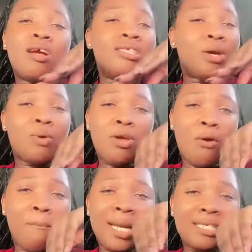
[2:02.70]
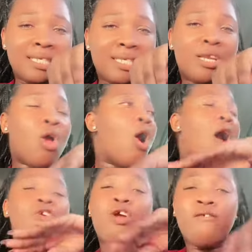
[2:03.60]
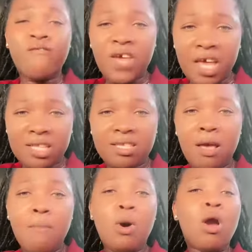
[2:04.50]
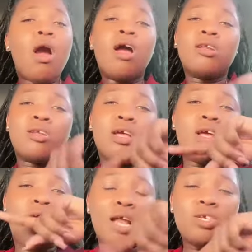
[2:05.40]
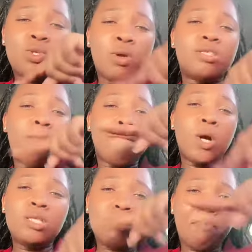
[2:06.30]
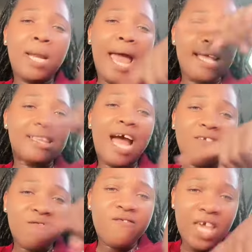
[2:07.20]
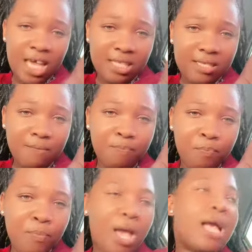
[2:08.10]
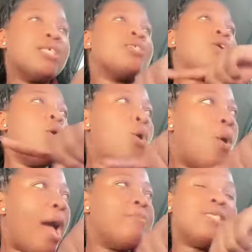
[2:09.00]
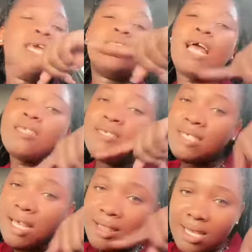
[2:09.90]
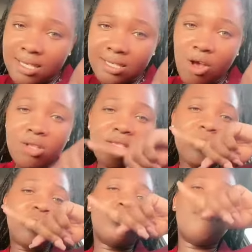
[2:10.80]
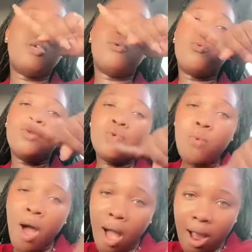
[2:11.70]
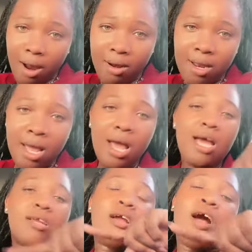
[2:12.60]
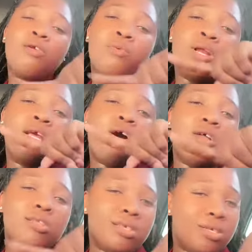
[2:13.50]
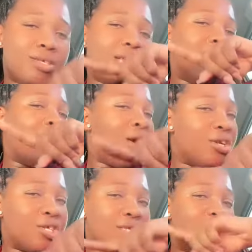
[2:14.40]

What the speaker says: are going to take away your blessing or your faith, but God is going to multiply that faith. So I'm saying that to say this, continue to be who you are, and God will continue to enlarge